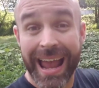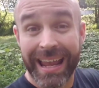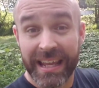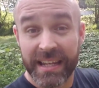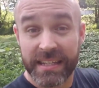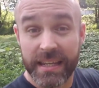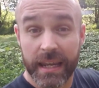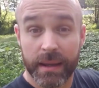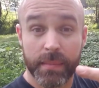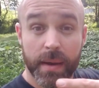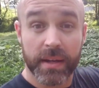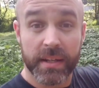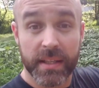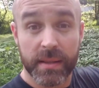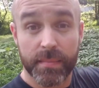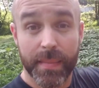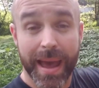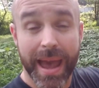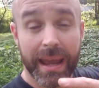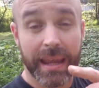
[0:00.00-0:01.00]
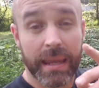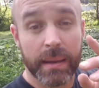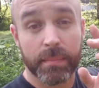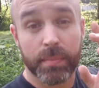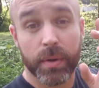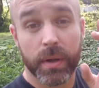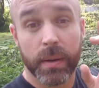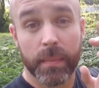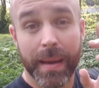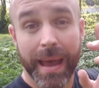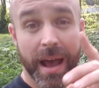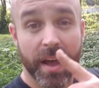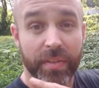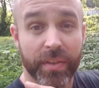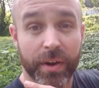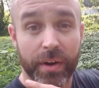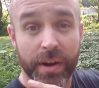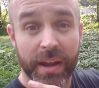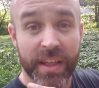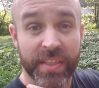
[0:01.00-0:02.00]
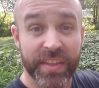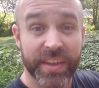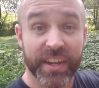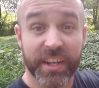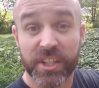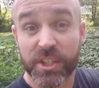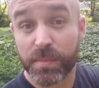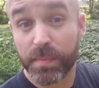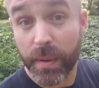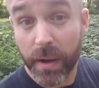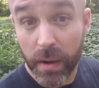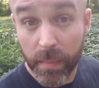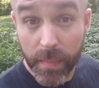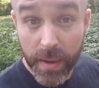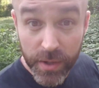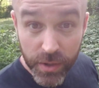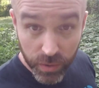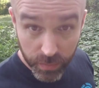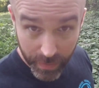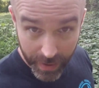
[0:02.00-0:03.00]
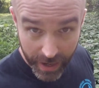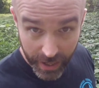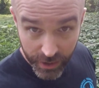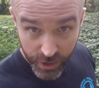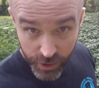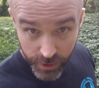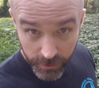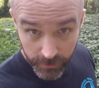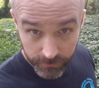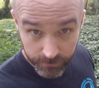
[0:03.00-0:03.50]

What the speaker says: I can take them out to the back and put them out there in the experimental patch.